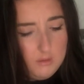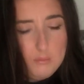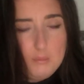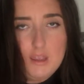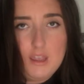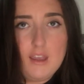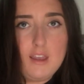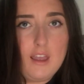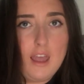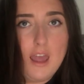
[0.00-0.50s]

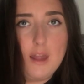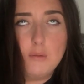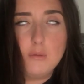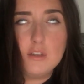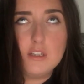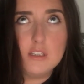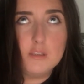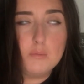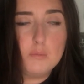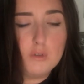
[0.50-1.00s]
Me again
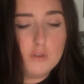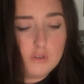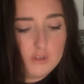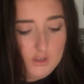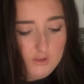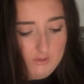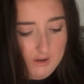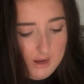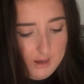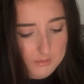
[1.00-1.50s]
with this
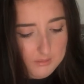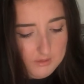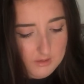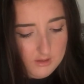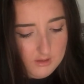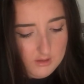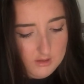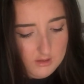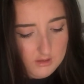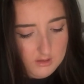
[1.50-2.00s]
bloody
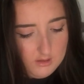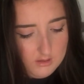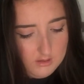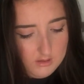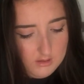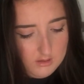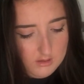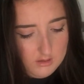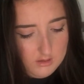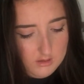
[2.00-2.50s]
wrapping.
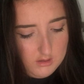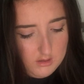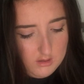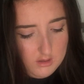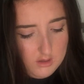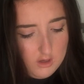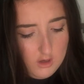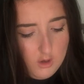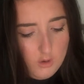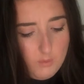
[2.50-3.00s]

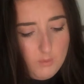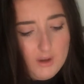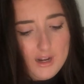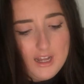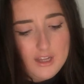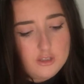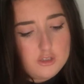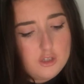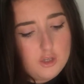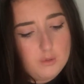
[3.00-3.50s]
What
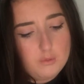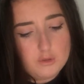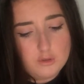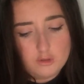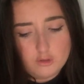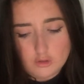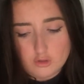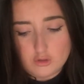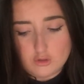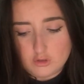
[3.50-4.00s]
I'll do is,
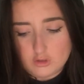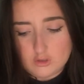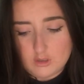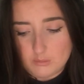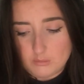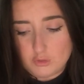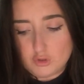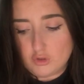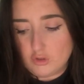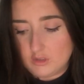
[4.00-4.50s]
because
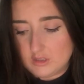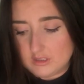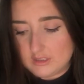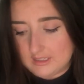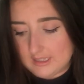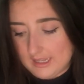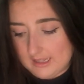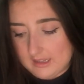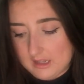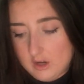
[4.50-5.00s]
I'm struggling
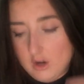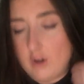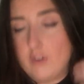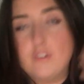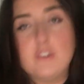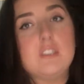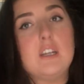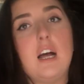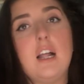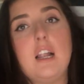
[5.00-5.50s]
to get that
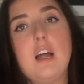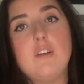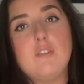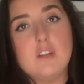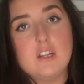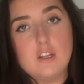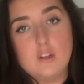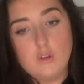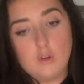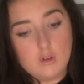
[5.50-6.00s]
off, is I'll have a
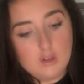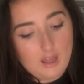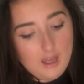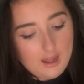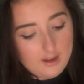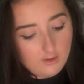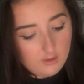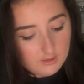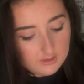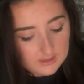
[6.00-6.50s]
little look,
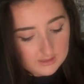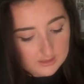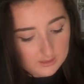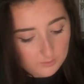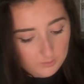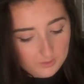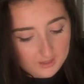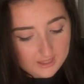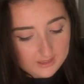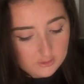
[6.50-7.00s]
carry on, see
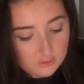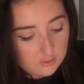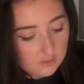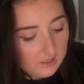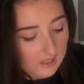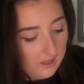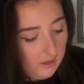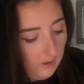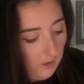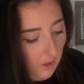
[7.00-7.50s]
if we get
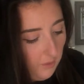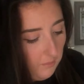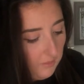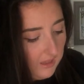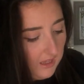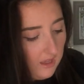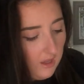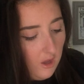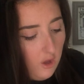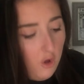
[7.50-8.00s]
something that'll go
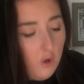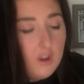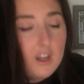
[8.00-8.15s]
with it.